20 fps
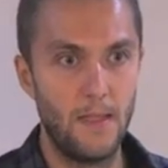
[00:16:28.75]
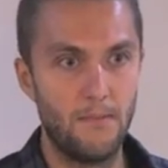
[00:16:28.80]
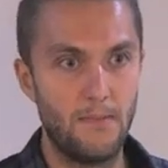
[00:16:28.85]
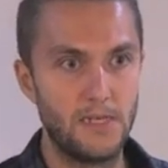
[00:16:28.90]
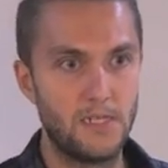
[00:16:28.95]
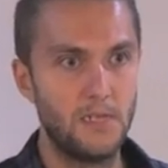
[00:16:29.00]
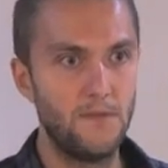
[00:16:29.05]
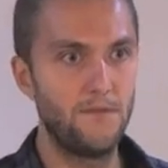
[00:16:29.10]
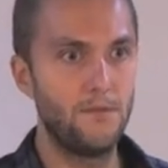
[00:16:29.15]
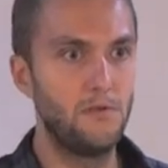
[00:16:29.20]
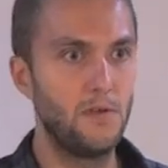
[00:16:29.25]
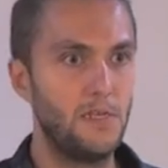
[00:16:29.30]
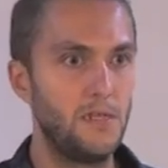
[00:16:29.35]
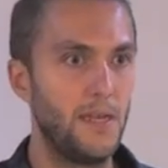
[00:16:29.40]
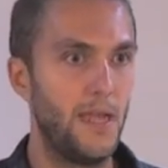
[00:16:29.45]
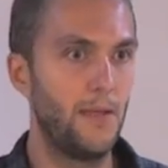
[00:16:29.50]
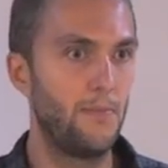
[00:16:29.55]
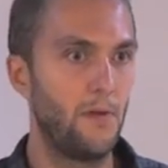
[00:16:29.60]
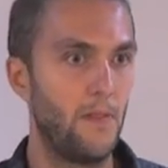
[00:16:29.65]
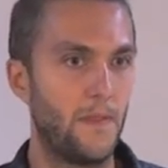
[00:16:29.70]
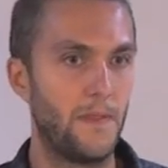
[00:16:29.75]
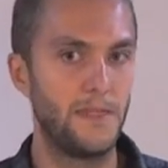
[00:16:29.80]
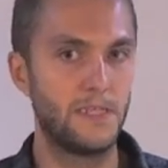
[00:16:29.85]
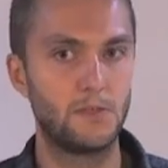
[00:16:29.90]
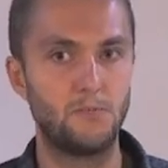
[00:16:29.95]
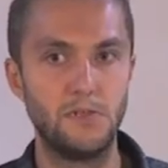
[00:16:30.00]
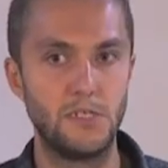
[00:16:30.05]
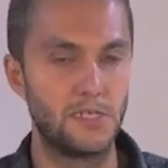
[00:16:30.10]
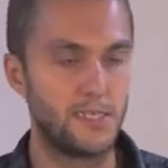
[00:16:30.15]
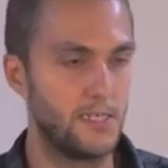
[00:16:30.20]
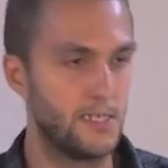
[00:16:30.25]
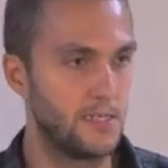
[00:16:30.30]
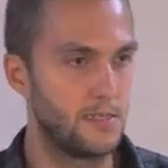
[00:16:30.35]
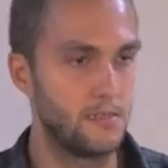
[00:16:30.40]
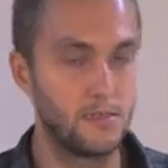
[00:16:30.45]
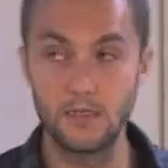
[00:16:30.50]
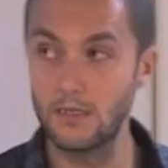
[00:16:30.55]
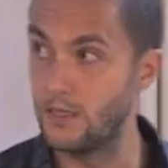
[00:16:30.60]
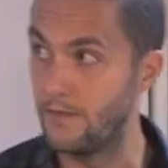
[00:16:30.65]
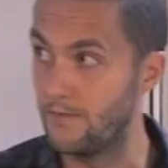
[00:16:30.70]
But if you enable this
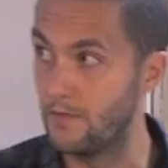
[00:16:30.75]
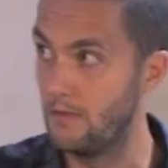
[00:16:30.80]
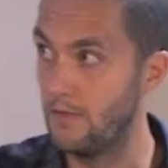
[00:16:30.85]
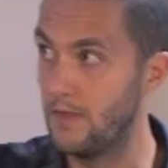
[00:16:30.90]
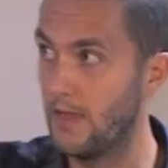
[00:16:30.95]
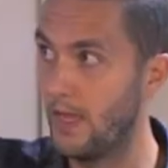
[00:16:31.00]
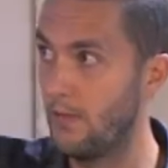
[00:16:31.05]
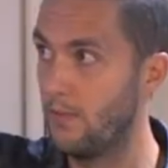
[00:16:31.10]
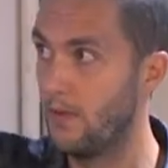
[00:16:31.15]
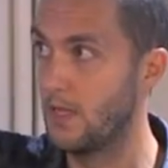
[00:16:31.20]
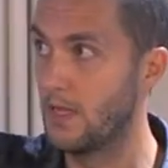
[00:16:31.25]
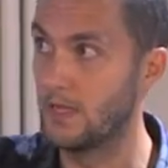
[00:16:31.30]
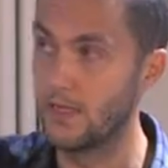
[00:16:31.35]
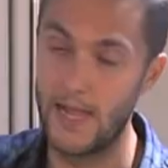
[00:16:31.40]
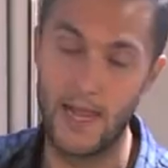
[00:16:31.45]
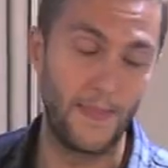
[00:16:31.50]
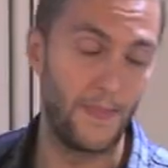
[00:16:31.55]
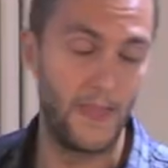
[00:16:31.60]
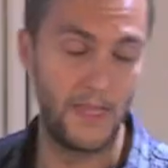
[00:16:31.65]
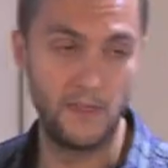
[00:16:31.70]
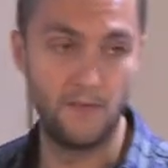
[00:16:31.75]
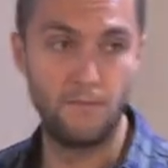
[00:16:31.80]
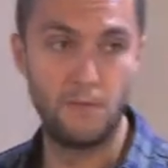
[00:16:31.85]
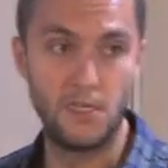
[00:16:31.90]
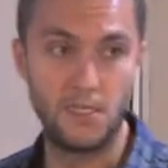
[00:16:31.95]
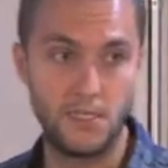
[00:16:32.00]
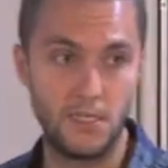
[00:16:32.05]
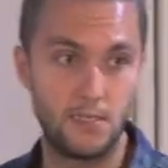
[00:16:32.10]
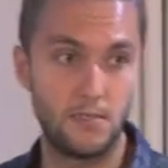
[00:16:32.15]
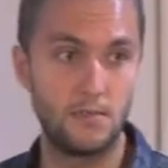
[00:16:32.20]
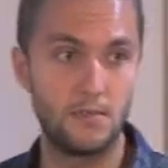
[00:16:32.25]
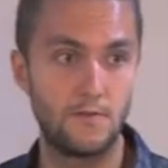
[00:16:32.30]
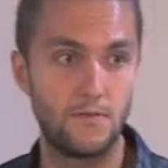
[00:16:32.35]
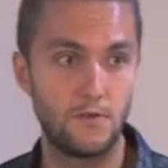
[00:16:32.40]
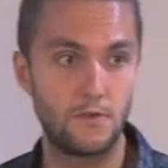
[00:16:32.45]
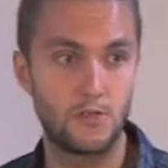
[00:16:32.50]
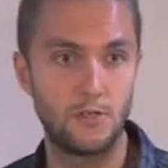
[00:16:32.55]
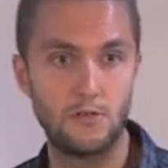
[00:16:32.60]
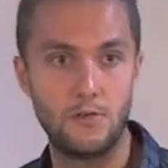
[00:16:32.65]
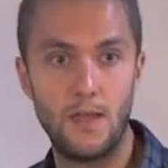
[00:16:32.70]
persistence, if you enable Ignite native persistence
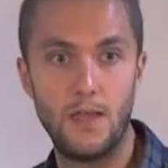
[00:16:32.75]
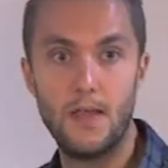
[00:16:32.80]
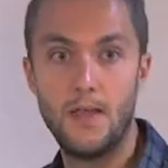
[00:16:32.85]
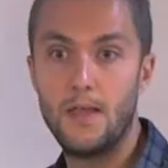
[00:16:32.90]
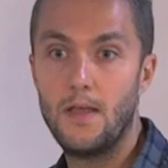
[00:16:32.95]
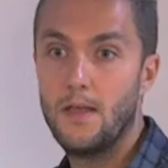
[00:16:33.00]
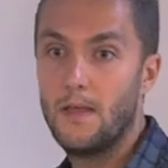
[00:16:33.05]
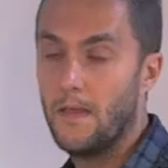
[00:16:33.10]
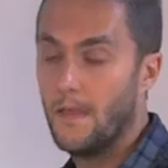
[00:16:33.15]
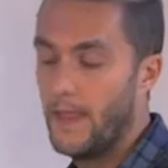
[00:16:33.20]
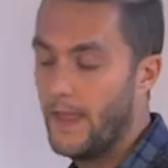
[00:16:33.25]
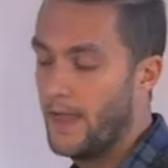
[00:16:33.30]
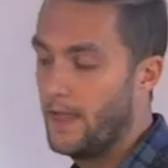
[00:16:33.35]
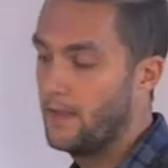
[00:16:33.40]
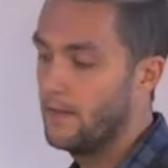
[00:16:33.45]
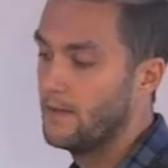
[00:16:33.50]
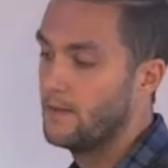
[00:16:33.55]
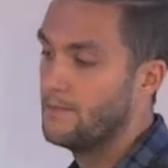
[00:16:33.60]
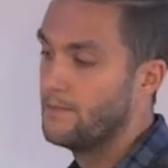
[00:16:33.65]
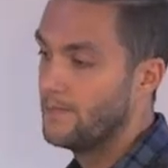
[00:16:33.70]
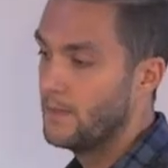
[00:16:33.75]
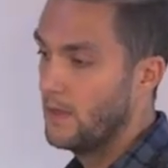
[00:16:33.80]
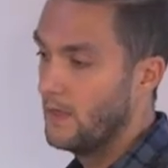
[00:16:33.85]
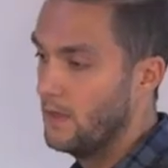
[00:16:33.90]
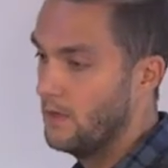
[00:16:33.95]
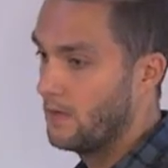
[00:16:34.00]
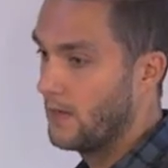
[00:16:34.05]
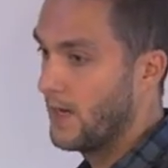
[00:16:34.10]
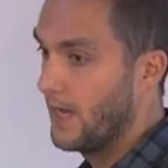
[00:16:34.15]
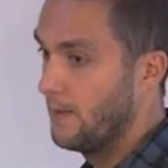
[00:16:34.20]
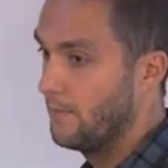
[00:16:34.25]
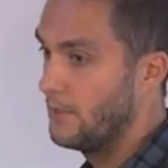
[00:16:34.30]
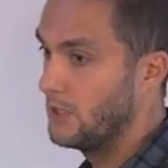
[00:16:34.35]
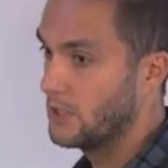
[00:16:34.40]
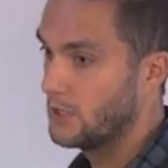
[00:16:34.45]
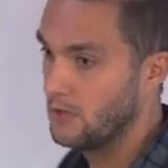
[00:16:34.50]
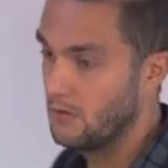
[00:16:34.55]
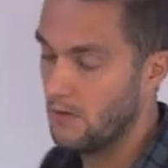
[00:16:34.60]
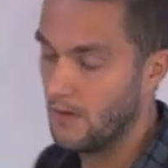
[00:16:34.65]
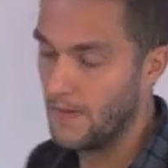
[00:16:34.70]
for sure, then you can be
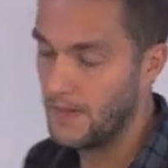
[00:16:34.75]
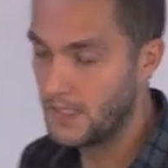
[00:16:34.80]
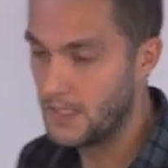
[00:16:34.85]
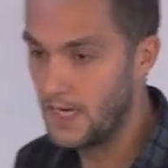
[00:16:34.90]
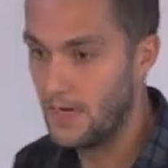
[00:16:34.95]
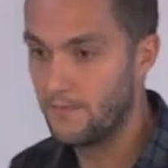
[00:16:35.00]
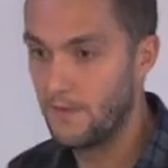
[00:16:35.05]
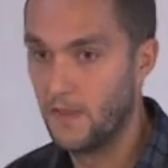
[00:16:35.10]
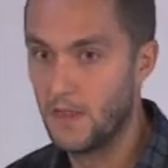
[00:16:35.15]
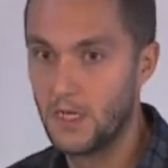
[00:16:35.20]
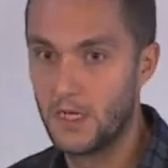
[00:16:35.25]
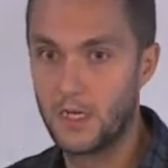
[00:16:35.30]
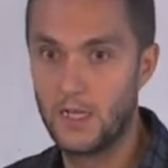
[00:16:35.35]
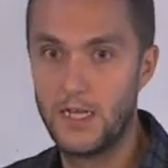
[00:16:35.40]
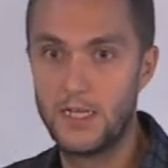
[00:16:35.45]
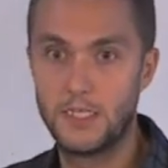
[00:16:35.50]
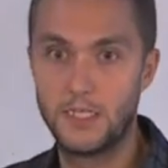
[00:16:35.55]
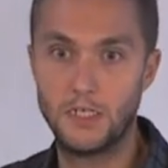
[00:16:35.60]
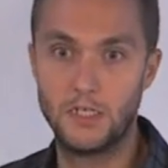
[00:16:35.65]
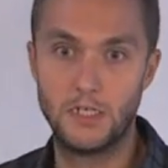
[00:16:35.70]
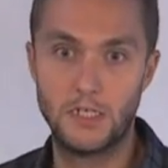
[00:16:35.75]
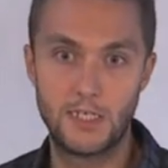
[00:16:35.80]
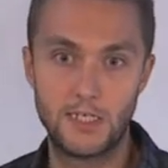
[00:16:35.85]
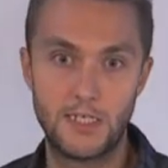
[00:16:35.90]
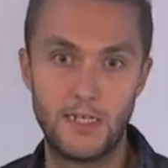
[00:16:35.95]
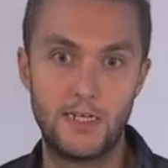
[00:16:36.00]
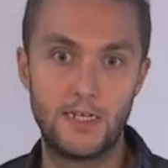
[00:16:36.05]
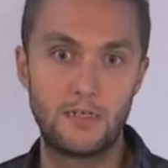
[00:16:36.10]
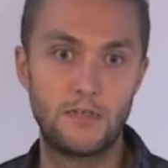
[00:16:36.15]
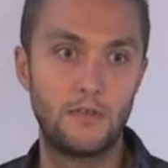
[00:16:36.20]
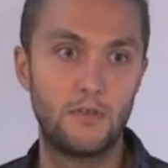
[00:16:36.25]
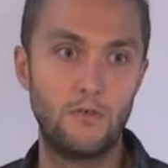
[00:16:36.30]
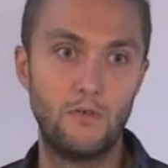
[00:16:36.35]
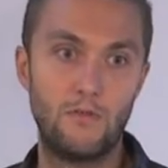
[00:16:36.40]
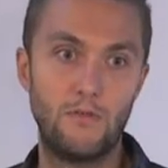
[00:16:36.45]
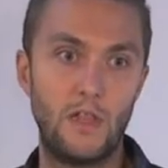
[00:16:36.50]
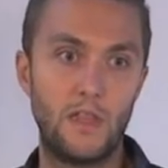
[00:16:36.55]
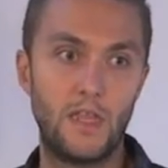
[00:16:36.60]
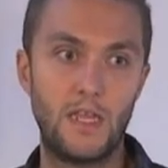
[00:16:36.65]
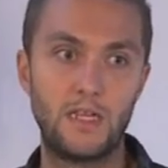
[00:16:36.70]
sure that after the cluster restart, you
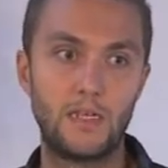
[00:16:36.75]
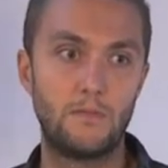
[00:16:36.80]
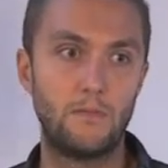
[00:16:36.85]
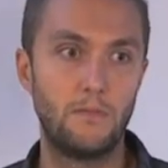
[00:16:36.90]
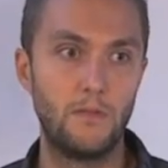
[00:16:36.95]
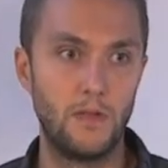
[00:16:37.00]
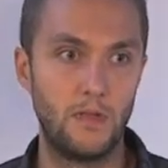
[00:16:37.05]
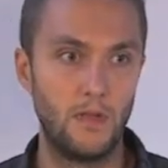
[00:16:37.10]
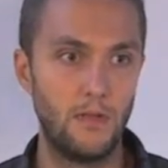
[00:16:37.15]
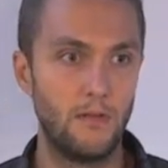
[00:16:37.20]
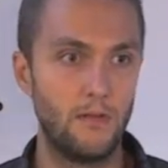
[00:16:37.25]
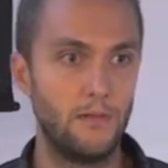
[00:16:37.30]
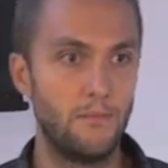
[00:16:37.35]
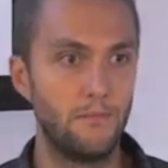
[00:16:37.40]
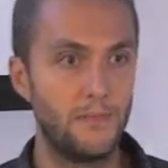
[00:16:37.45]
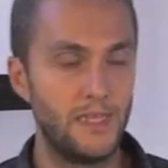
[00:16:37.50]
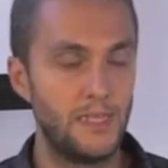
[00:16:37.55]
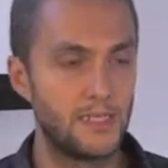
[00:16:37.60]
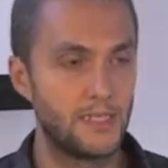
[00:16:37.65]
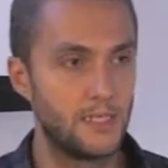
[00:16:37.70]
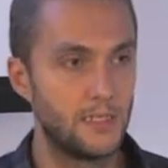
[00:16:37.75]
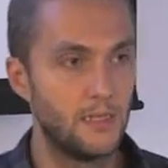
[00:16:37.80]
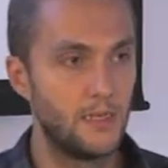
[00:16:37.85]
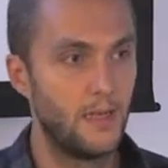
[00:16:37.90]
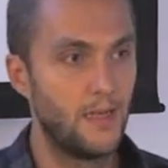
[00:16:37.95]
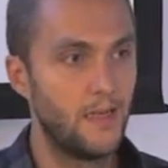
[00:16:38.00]
will not uh, miss